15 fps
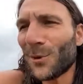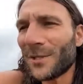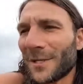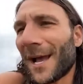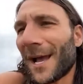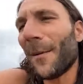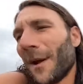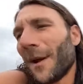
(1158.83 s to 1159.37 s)
You know,
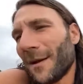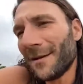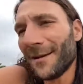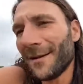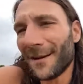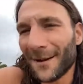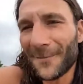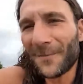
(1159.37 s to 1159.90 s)

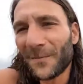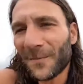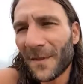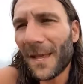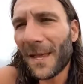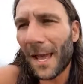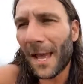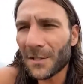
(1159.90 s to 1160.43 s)

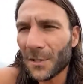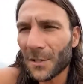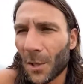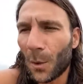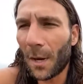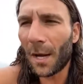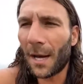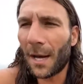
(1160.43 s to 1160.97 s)
yeah.
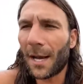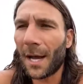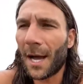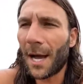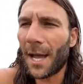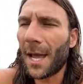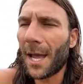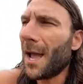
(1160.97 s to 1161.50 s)
So
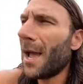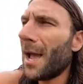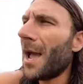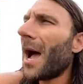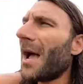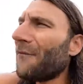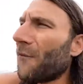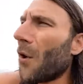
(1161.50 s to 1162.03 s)
I
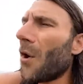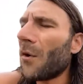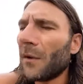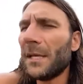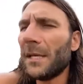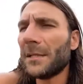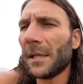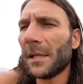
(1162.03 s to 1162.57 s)
fall
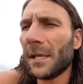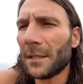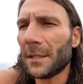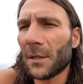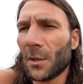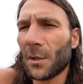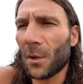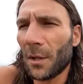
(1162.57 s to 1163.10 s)
easily
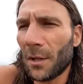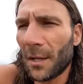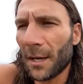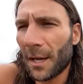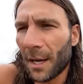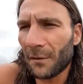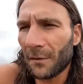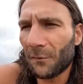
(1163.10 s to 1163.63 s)
into the
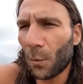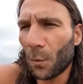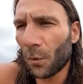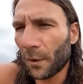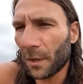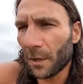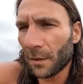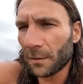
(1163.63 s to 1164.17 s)
kind of
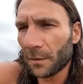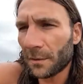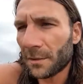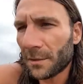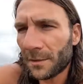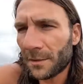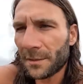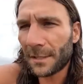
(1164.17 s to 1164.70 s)
warrior
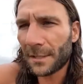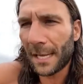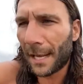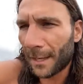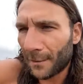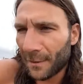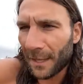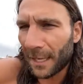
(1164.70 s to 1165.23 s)
stat
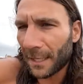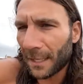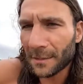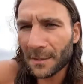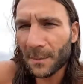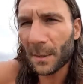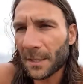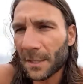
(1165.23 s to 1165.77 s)

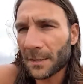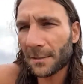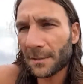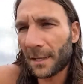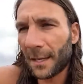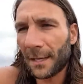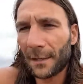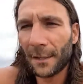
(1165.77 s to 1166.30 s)
things
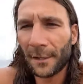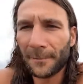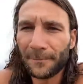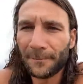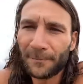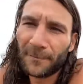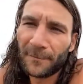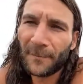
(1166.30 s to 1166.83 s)
because I don't know,
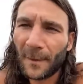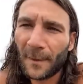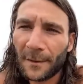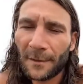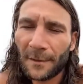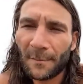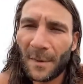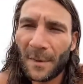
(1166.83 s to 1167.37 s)

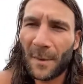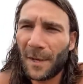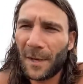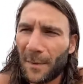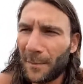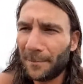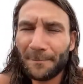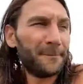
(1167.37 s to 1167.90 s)
maybe
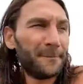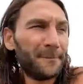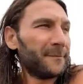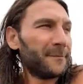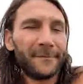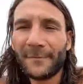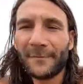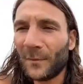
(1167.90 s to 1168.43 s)
I'm
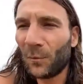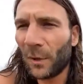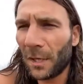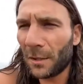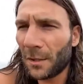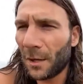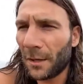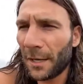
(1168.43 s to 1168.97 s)

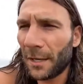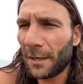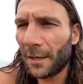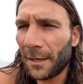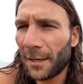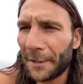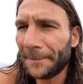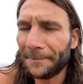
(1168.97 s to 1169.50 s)
reincarnated. I
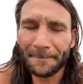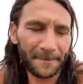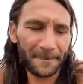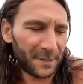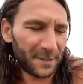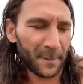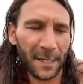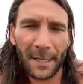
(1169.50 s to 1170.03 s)
don't know,
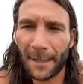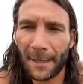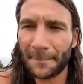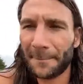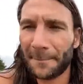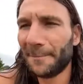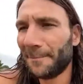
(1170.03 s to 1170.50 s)
something like that.